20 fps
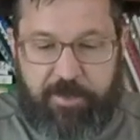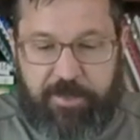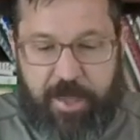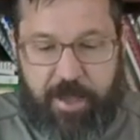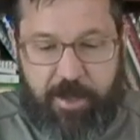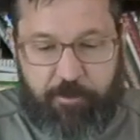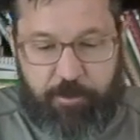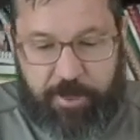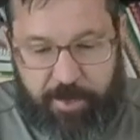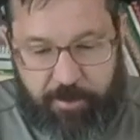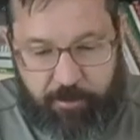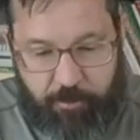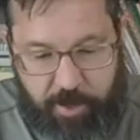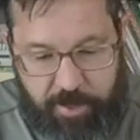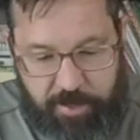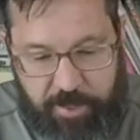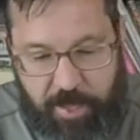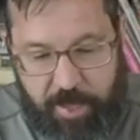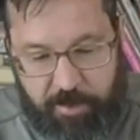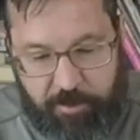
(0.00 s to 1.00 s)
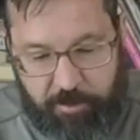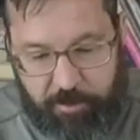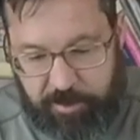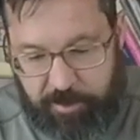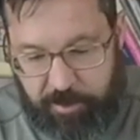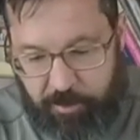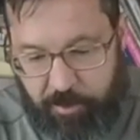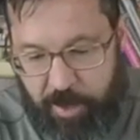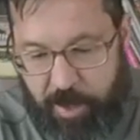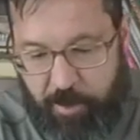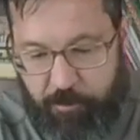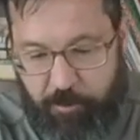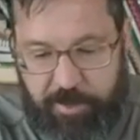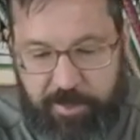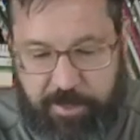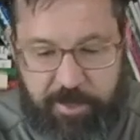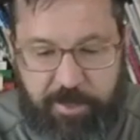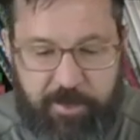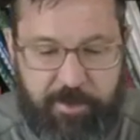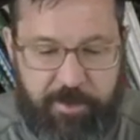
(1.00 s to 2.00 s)
yeah, what I want
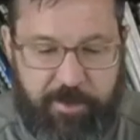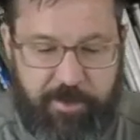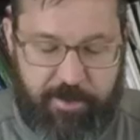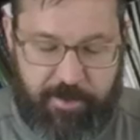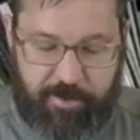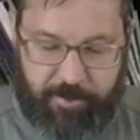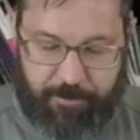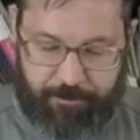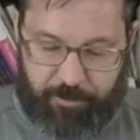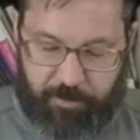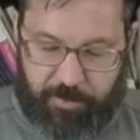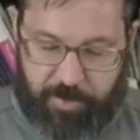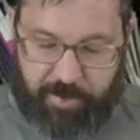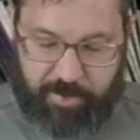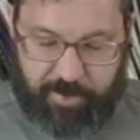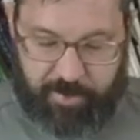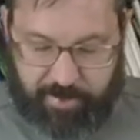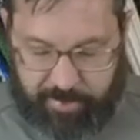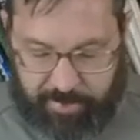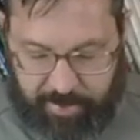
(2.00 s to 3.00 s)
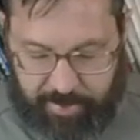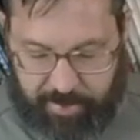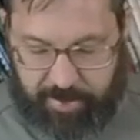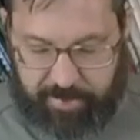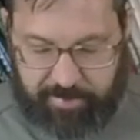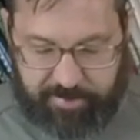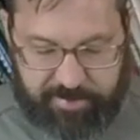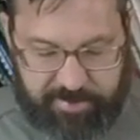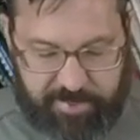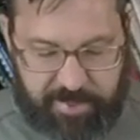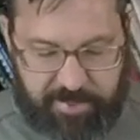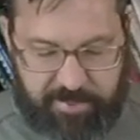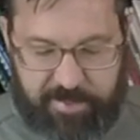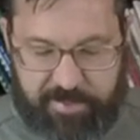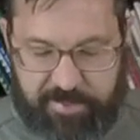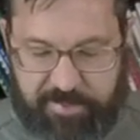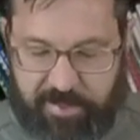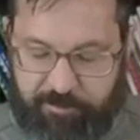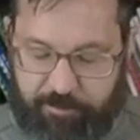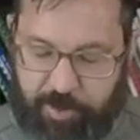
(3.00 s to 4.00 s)
to, I said
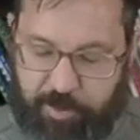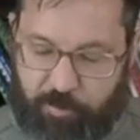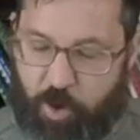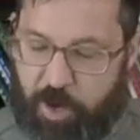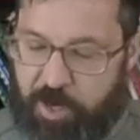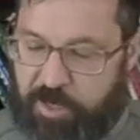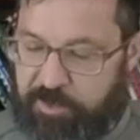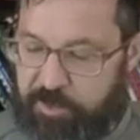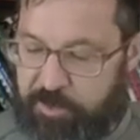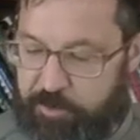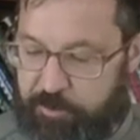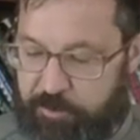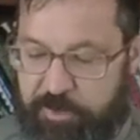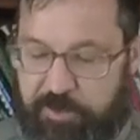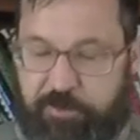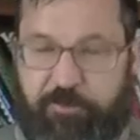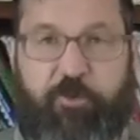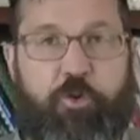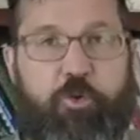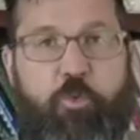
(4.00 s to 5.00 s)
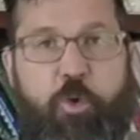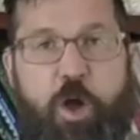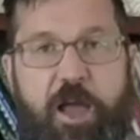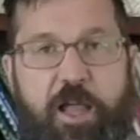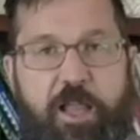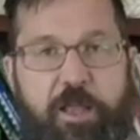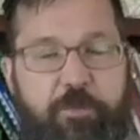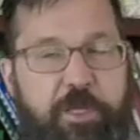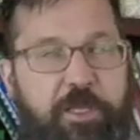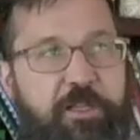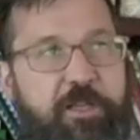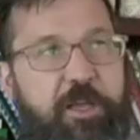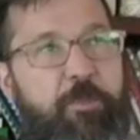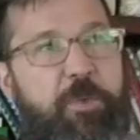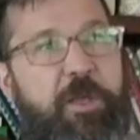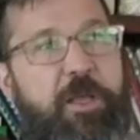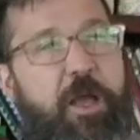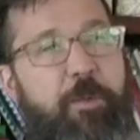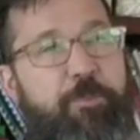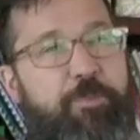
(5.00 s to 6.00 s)
this, I've been wanting to do this for a while. I mean,
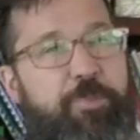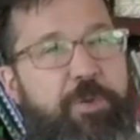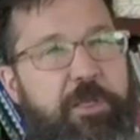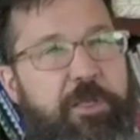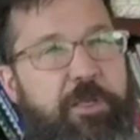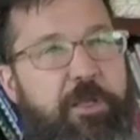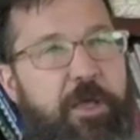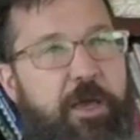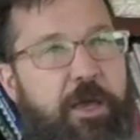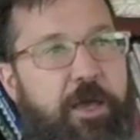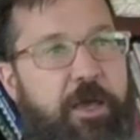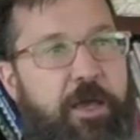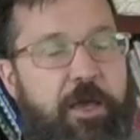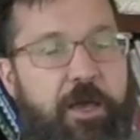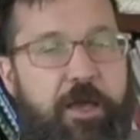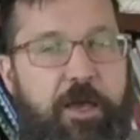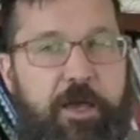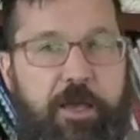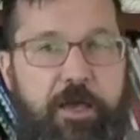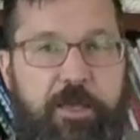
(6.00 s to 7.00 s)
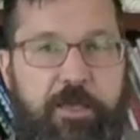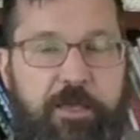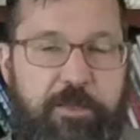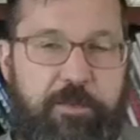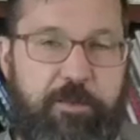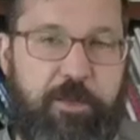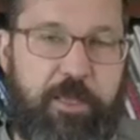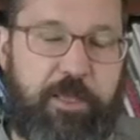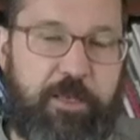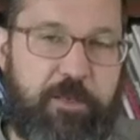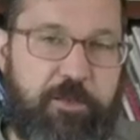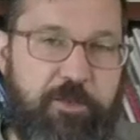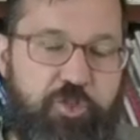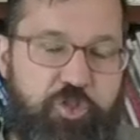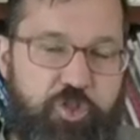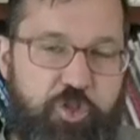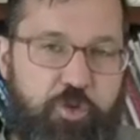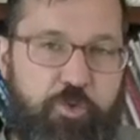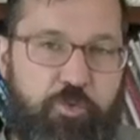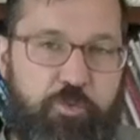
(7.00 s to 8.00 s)
coming up in
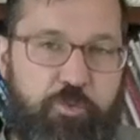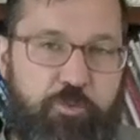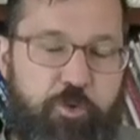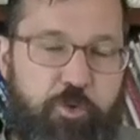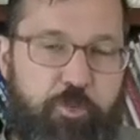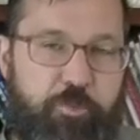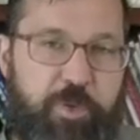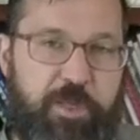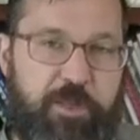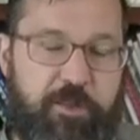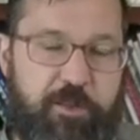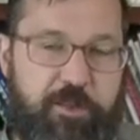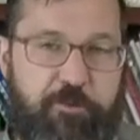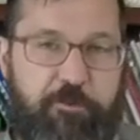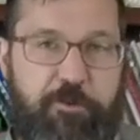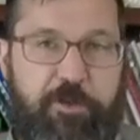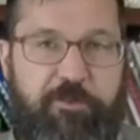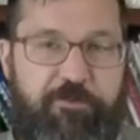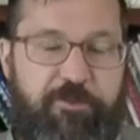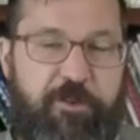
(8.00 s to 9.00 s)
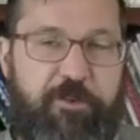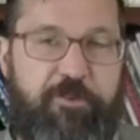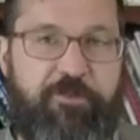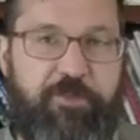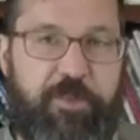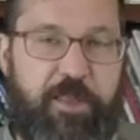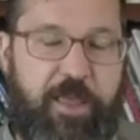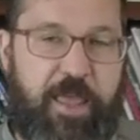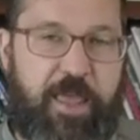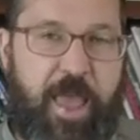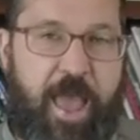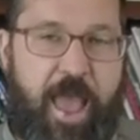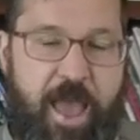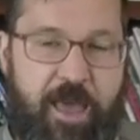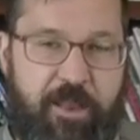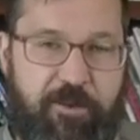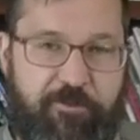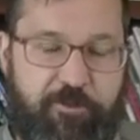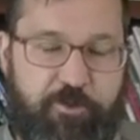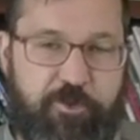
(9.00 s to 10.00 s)
June will be the 35th
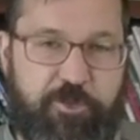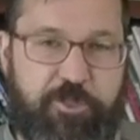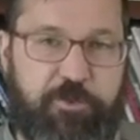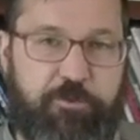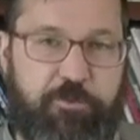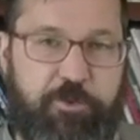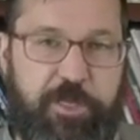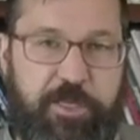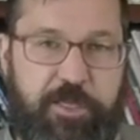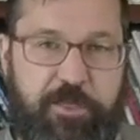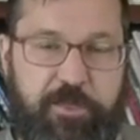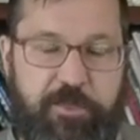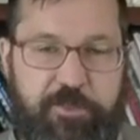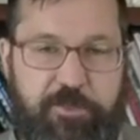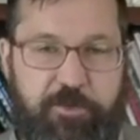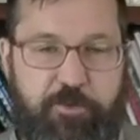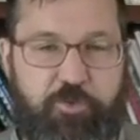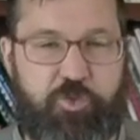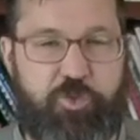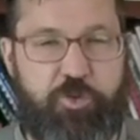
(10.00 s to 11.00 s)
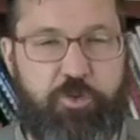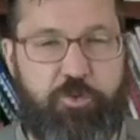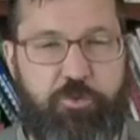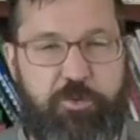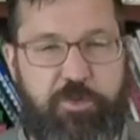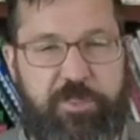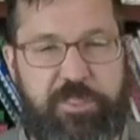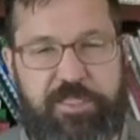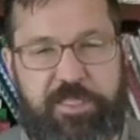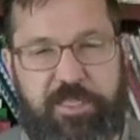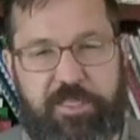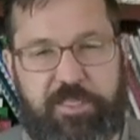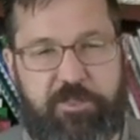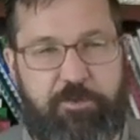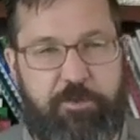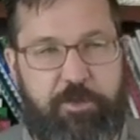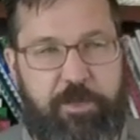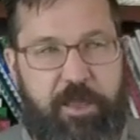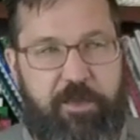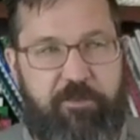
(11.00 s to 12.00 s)
anniversary. So June
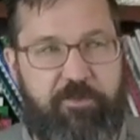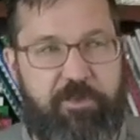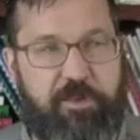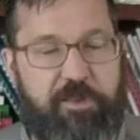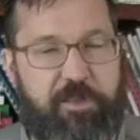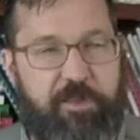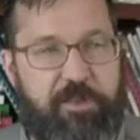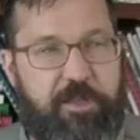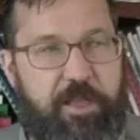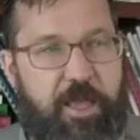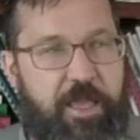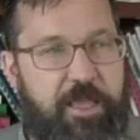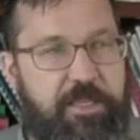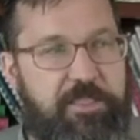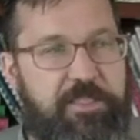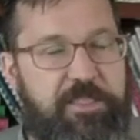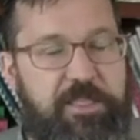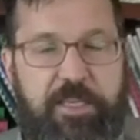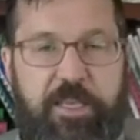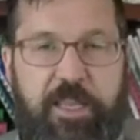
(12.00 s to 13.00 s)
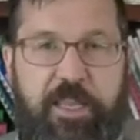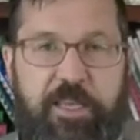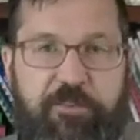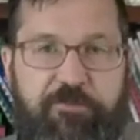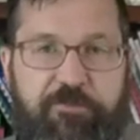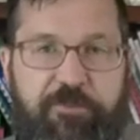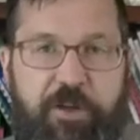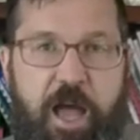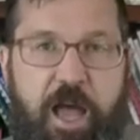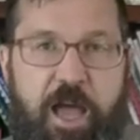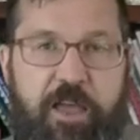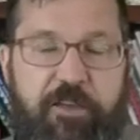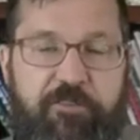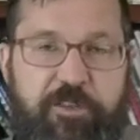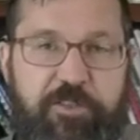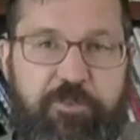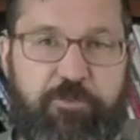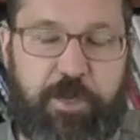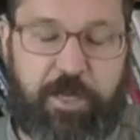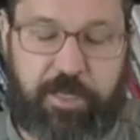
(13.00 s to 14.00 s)
6th to 11th,
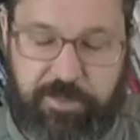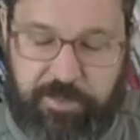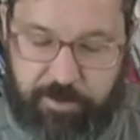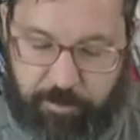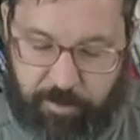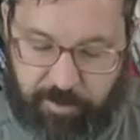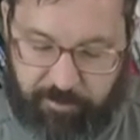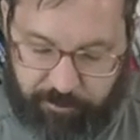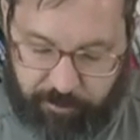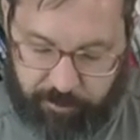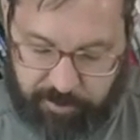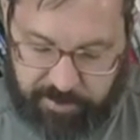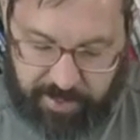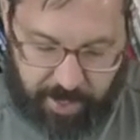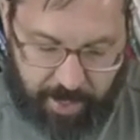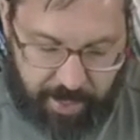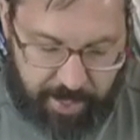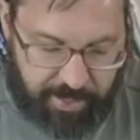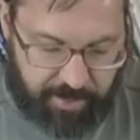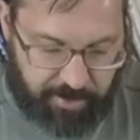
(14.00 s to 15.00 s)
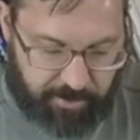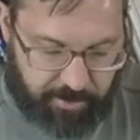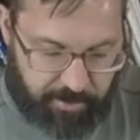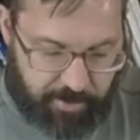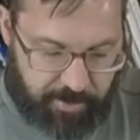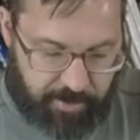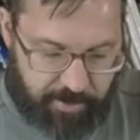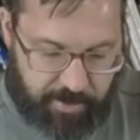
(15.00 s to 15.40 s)
1985 is when I did my first hike.